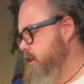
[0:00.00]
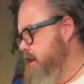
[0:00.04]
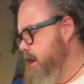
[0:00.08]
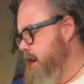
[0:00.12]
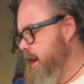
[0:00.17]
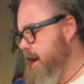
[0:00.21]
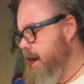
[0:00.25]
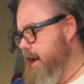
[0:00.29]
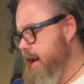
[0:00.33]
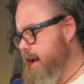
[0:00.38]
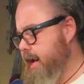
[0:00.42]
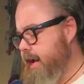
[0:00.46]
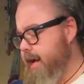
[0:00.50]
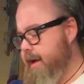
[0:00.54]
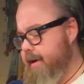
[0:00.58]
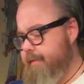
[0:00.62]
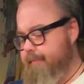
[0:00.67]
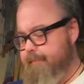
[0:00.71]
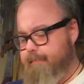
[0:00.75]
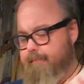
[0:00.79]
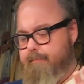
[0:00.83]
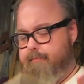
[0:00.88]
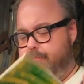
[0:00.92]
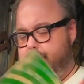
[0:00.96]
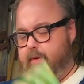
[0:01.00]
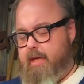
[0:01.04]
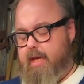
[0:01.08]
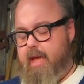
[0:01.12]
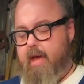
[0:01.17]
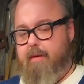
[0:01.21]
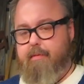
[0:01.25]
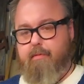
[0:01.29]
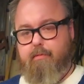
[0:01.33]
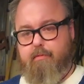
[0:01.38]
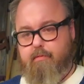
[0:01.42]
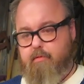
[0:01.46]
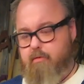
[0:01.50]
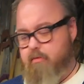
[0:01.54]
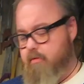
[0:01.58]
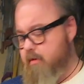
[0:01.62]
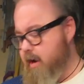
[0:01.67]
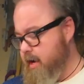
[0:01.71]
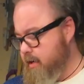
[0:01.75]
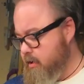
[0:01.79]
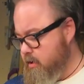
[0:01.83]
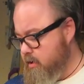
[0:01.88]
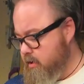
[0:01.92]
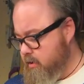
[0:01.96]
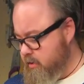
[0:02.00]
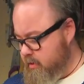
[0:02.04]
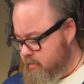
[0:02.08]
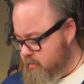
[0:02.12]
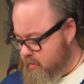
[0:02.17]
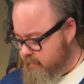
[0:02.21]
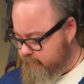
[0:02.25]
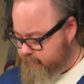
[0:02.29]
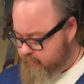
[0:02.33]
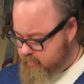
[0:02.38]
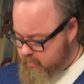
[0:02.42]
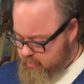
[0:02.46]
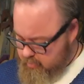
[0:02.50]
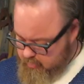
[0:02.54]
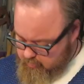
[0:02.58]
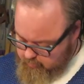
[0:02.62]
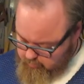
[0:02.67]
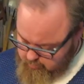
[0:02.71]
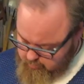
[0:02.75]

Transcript: But yeah, crack on. I've got